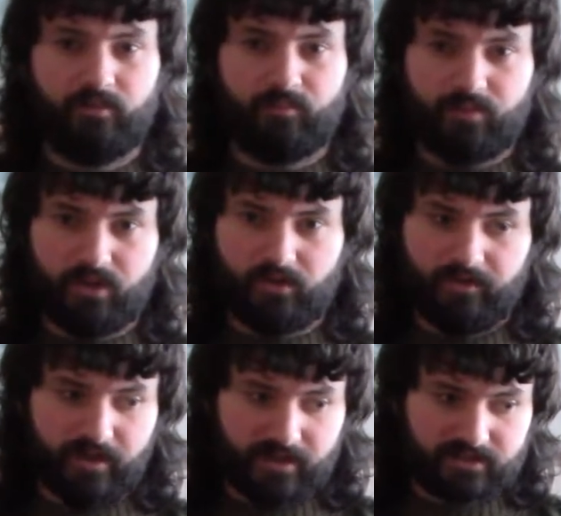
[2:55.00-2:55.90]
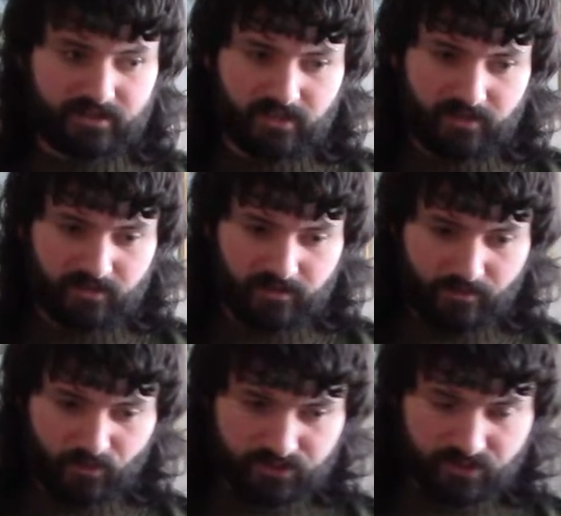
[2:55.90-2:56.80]
Beyond that,
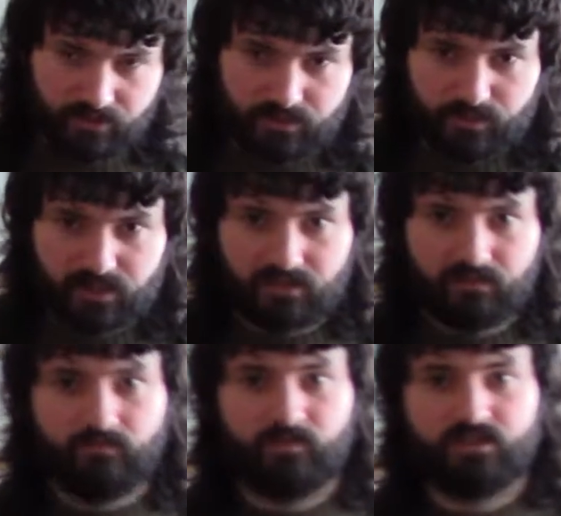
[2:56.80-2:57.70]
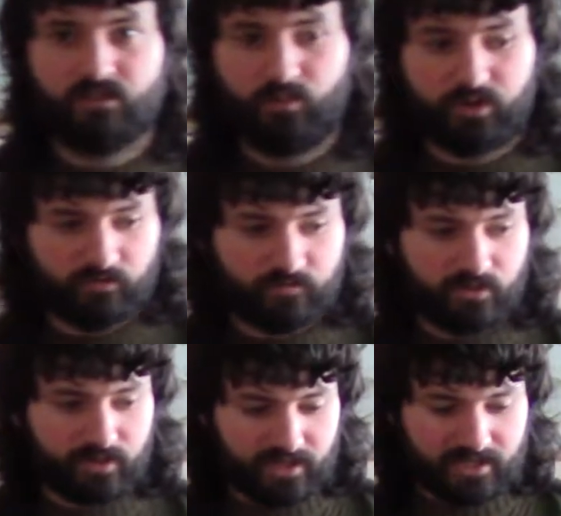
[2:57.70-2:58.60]
I'm also going to be at some point
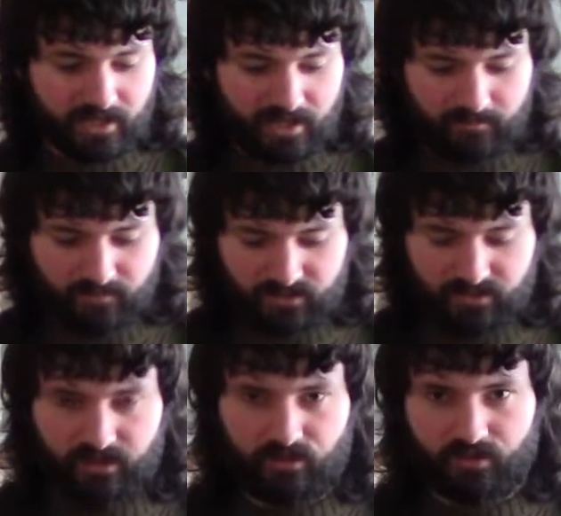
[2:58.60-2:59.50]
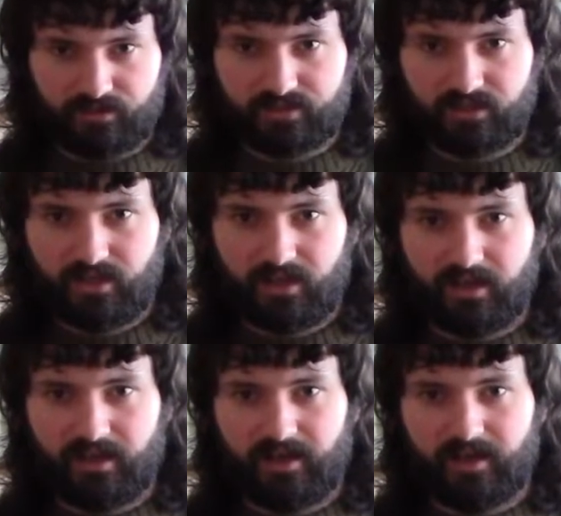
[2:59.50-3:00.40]
reviewing a game that I got,
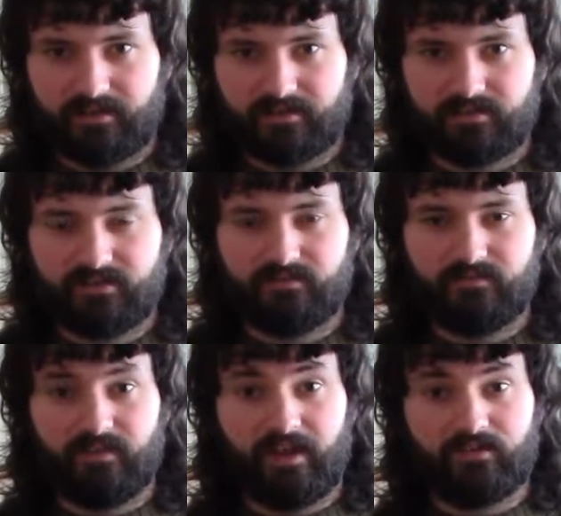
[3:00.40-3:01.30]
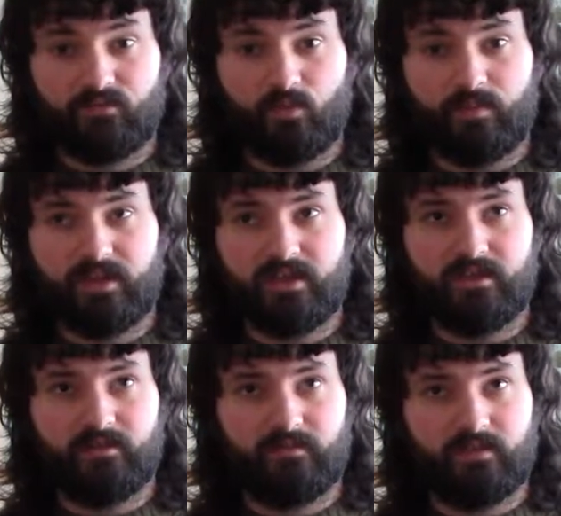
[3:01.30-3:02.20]
and that will
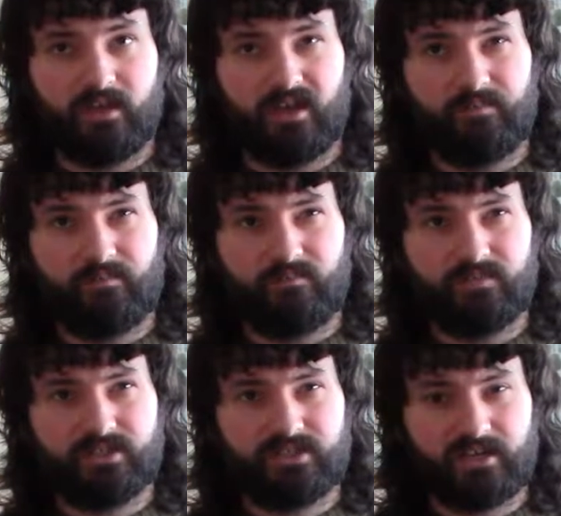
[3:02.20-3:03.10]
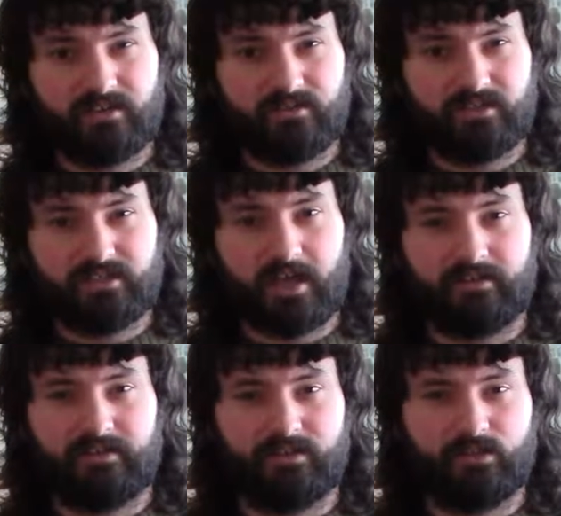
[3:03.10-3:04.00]
be Shadow Tactics